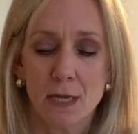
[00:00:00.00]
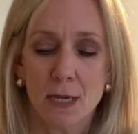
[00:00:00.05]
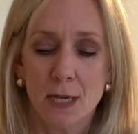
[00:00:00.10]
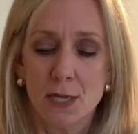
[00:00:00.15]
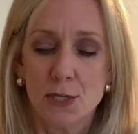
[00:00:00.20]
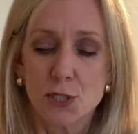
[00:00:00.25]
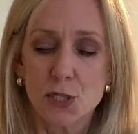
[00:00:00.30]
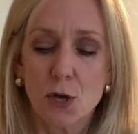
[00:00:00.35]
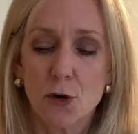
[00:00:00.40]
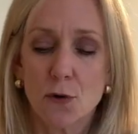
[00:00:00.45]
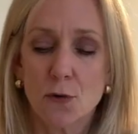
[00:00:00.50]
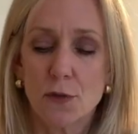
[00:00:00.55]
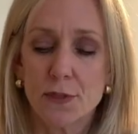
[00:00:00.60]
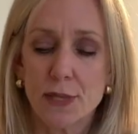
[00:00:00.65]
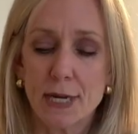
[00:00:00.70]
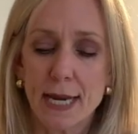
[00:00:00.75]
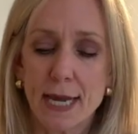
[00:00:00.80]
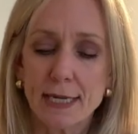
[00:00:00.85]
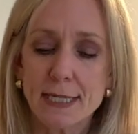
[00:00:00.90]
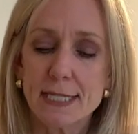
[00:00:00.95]
So the
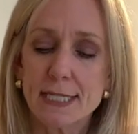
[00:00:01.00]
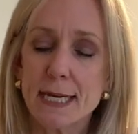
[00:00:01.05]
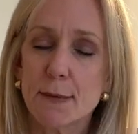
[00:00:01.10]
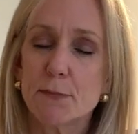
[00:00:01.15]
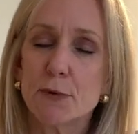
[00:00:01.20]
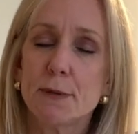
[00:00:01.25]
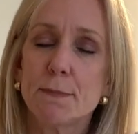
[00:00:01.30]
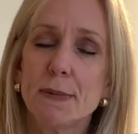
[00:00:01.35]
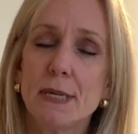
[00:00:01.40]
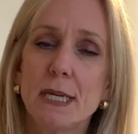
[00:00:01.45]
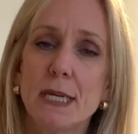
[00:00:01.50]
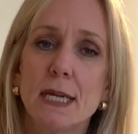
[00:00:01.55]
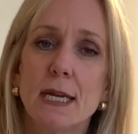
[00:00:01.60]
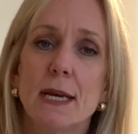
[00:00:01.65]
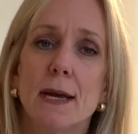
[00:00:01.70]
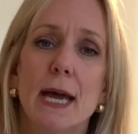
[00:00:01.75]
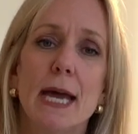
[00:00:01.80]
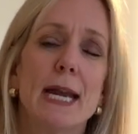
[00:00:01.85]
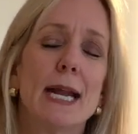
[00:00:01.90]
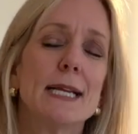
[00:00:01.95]
next step would be,
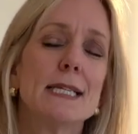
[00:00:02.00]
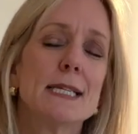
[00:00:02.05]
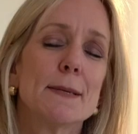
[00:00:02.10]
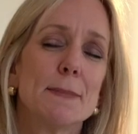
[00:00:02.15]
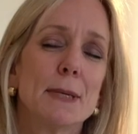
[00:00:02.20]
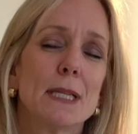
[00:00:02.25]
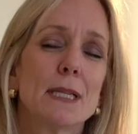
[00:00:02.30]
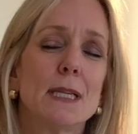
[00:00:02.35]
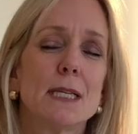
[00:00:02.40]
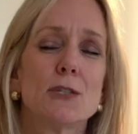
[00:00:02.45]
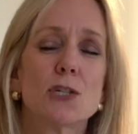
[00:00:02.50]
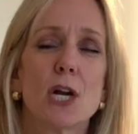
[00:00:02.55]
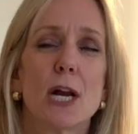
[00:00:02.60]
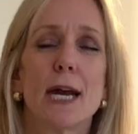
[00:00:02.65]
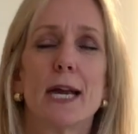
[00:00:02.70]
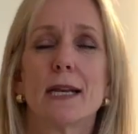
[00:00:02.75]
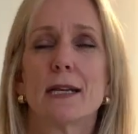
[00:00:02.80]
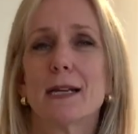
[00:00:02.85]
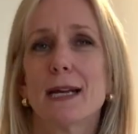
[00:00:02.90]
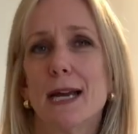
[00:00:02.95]
and I typically
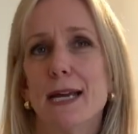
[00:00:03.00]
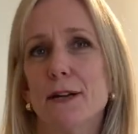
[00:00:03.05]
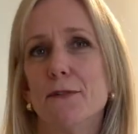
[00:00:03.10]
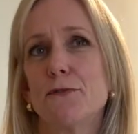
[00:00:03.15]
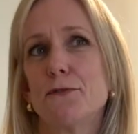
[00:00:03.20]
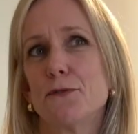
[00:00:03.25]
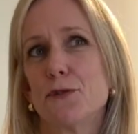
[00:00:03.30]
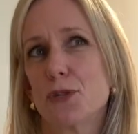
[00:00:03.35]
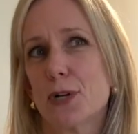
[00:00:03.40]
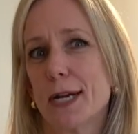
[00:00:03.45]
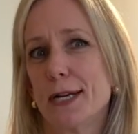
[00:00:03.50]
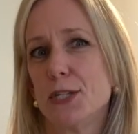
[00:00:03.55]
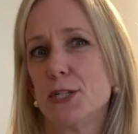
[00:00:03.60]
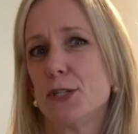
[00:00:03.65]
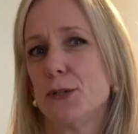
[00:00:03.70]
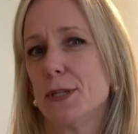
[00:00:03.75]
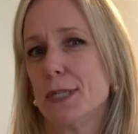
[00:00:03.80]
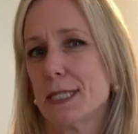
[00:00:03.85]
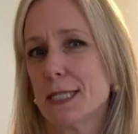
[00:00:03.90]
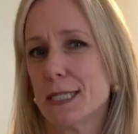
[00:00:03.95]
try to
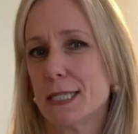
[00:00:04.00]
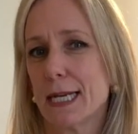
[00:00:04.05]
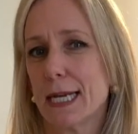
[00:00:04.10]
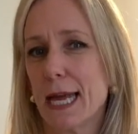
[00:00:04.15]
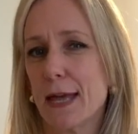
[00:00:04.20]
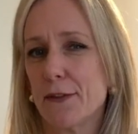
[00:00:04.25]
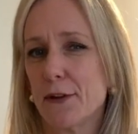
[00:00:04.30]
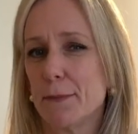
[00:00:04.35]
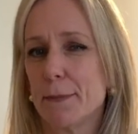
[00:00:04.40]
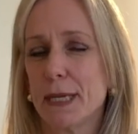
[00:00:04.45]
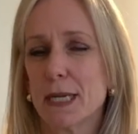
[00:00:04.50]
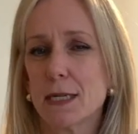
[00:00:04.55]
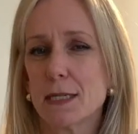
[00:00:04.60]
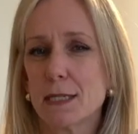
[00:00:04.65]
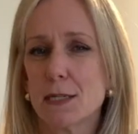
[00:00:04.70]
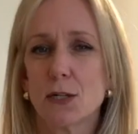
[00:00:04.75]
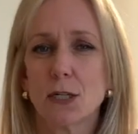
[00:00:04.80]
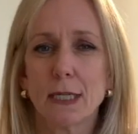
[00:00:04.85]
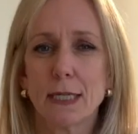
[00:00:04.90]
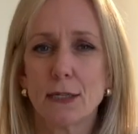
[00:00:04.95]
do this together because
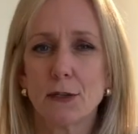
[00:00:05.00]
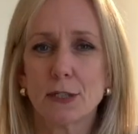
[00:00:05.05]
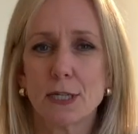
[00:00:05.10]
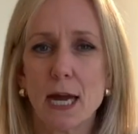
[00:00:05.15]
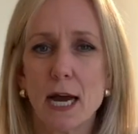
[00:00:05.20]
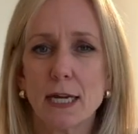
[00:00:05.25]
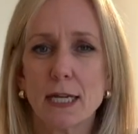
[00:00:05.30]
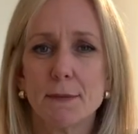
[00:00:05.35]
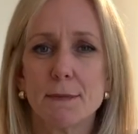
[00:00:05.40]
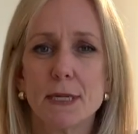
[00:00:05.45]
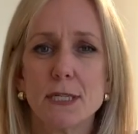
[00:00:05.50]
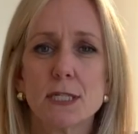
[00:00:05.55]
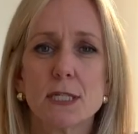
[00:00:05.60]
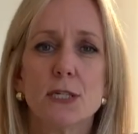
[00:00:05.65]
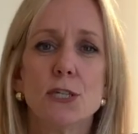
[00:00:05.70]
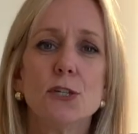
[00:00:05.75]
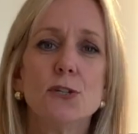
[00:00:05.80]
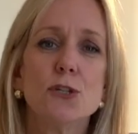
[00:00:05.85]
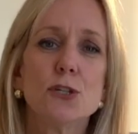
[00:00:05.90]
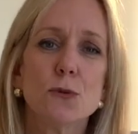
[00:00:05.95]
they're legal documents,
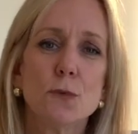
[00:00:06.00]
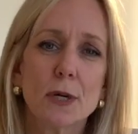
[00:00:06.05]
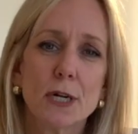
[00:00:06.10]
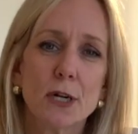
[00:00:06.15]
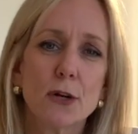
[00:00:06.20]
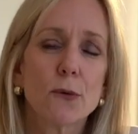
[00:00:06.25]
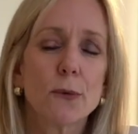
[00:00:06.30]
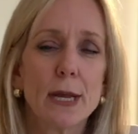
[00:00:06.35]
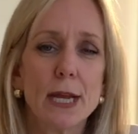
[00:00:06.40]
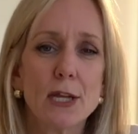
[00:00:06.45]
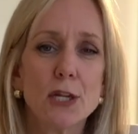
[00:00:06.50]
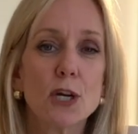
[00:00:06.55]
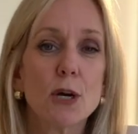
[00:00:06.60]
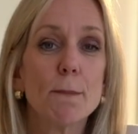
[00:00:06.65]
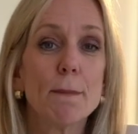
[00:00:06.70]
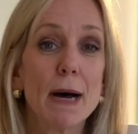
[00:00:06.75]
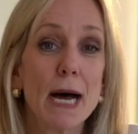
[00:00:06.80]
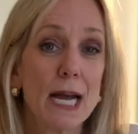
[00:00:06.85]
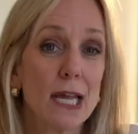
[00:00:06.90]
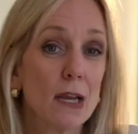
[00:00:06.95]
you do want to create your
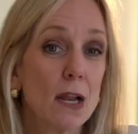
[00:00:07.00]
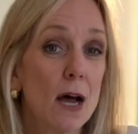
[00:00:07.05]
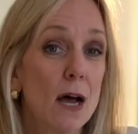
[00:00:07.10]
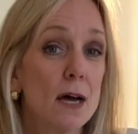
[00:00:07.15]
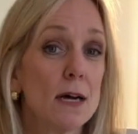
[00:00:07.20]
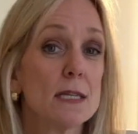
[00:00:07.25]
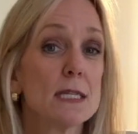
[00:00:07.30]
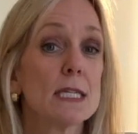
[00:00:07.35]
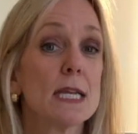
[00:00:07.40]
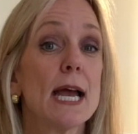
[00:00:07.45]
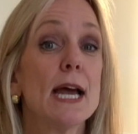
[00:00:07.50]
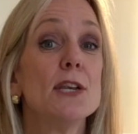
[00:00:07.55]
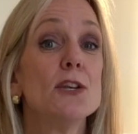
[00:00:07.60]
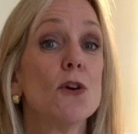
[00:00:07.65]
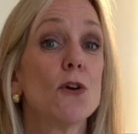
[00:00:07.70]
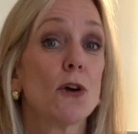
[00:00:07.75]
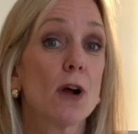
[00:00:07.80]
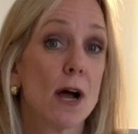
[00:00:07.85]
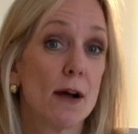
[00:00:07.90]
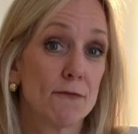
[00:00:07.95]
bylaws and
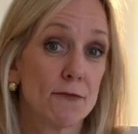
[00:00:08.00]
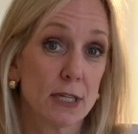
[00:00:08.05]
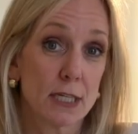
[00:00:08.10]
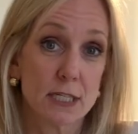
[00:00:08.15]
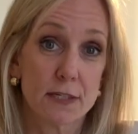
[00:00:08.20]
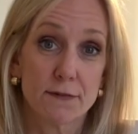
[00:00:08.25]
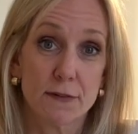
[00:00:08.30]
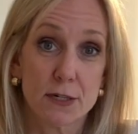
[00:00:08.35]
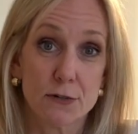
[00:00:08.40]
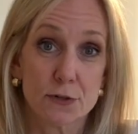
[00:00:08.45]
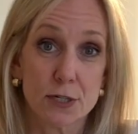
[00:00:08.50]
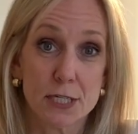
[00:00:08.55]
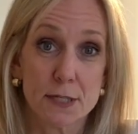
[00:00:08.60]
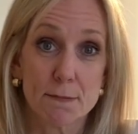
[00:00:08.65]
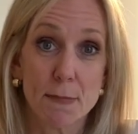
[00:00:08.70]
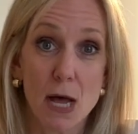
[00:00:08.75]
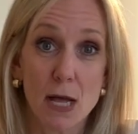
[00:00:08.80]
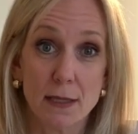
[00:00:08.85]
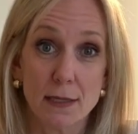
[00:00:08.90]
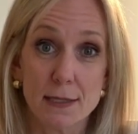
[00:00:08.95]
your conflict of interest
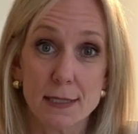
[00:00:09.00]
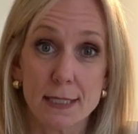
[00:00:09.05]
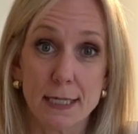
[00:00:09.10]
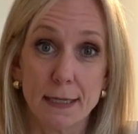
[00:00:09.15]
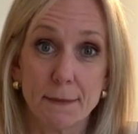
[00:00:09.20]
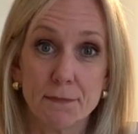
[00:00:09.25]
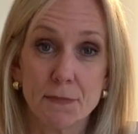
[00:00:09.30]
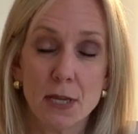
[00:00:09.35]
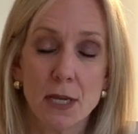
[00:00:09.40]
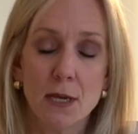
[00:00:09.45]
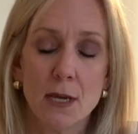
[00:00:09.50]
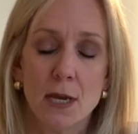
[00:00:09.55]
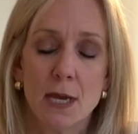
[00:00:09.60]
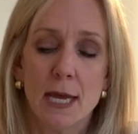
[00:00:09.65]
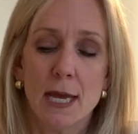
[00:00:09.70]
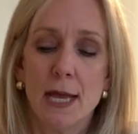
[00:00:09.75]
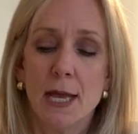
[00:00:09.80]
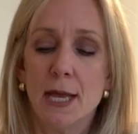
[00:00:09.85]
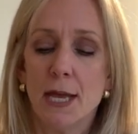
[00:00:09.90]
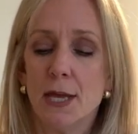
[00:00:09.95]
policy.
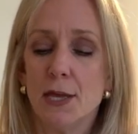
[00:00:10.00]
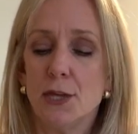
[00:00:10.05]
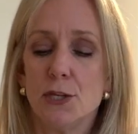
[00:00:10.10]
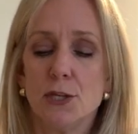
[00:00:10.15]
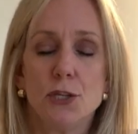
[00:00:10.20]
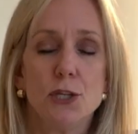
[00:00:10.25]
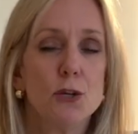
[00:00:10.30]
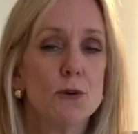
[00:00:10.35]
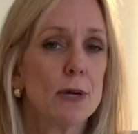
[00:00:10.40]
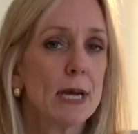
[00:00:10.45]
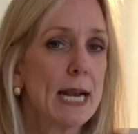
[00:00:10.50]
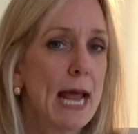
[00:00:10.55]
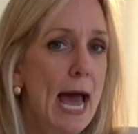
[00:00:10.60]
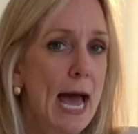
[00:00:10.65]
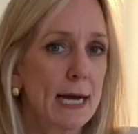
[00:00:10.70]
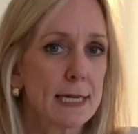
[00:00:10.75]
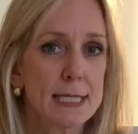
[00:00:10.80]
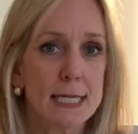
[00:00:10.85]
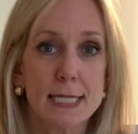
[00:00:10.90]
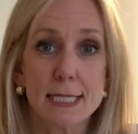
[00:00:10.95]
You can
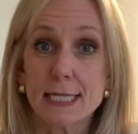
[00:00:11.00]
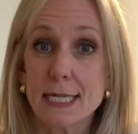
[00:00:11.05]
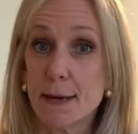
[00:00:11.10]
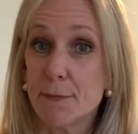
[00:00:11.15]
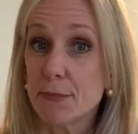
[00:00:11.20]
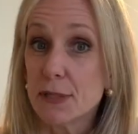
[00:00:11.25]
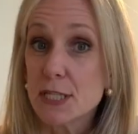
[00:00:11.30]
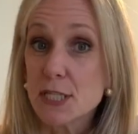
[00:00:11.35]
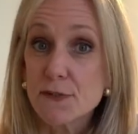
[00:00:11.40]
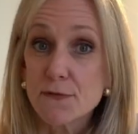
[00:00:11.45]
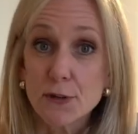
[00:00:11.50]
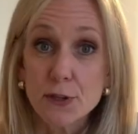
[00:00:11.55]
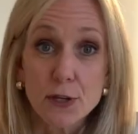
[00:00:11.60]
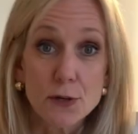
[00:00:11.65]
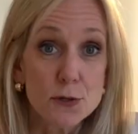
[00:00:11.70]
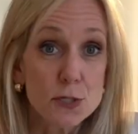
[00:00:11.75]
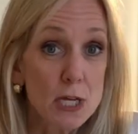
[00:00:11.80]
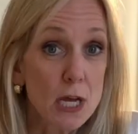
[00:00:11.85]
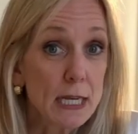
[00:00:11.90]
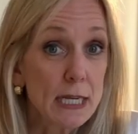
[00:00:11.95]
access templates for
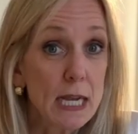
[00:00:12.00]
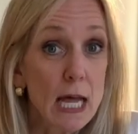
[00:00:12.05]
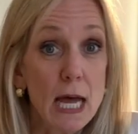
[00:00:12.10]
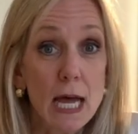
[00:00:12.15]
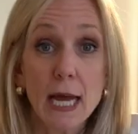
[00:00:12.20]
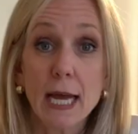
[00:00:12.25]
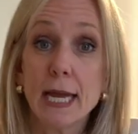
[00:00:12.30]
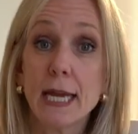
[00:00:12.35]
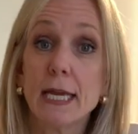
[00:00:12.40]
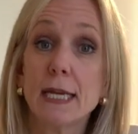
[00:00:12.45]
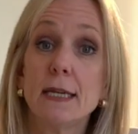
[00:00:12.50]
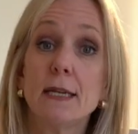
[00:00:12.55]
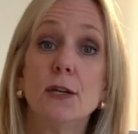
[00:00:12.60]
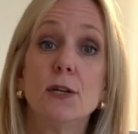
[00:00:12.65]
those online.